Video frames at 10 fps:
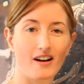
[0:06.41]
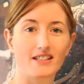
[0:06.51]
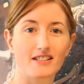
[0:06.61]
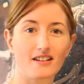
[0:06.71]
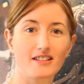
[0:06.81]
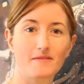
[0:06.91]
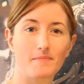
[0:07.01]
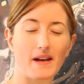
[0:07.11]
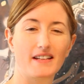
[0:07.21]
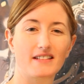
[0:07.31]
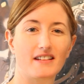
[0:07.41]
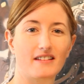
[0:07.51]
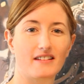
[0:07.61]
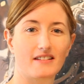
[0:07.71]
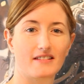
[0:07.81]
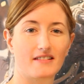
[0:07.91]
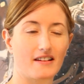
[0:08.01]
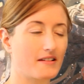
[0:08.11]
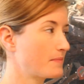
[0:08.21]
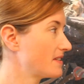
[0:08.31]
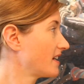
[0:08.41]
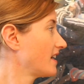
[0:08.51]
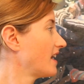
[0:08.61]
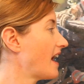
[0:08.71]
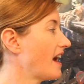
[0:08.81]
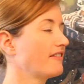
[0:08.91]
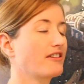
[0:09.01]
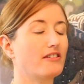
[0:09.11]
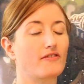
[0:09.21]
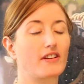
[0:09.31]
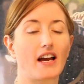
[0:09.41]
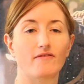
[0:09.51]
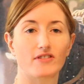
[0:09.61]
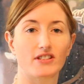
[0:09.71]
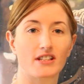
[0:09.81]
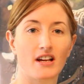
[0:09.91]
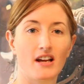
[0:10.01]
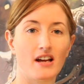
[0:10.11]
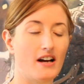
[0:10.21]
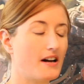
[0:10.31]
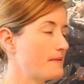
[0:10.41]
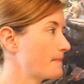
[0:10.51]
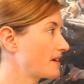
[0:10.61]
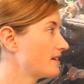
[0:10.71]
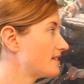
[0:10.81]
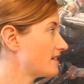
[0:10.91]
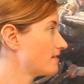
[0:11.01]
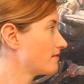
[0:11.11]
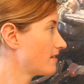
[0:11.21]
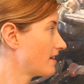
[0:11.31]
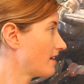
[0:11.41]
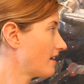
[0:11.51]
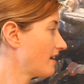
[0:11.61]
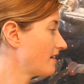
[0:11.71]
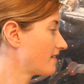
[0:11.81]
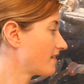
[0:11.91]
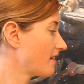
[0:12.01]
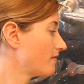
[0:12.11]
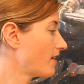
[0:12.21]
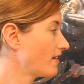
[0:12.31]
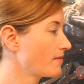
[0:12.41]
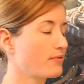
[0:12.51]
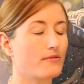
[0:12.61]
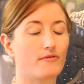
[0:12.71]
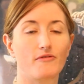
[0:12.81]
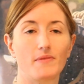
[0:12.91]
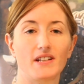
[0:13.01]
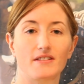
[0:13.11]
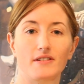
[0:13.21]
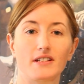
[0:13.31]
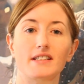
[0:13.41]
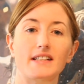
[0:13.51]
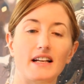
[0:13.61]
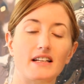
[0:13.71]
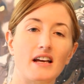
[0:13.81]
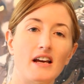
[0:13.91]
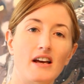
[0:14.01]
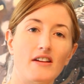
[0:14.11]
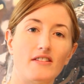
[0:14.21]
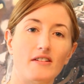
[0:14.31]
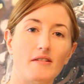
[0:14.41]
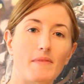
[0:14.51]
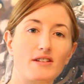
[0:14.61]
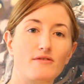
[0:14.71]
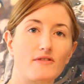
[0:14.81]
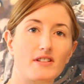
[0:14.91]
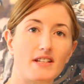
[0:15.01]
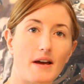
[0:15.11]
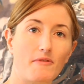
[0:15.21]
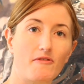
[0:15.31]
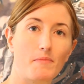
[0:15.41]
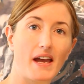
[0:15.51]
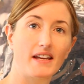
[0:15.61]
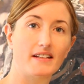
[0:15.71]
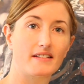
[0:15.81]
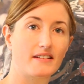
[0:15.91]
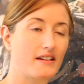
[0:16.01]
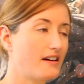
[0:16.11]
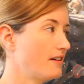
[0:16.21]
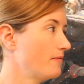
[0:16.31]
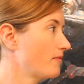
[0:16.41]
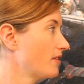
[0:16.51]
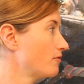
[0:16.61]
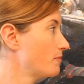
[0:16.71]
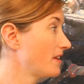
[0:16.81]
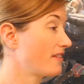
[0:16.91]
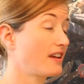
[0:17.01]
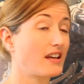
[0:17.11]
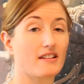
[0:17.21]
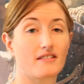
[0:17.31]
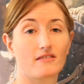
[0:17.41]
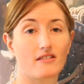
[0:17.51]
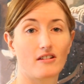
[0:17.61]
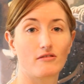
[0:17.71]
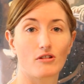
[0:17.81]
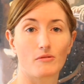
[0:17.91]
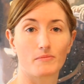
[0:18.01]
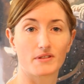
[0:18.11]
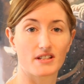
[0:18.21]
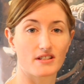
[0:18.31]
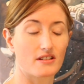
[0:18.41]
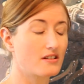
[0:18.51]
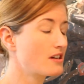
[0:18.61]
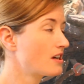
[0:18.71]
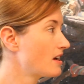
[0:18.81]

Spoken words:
I started painting this particular area of the canvas because it's very important for me to understand the measure of the depth of paint that will be thickest on the whole composition.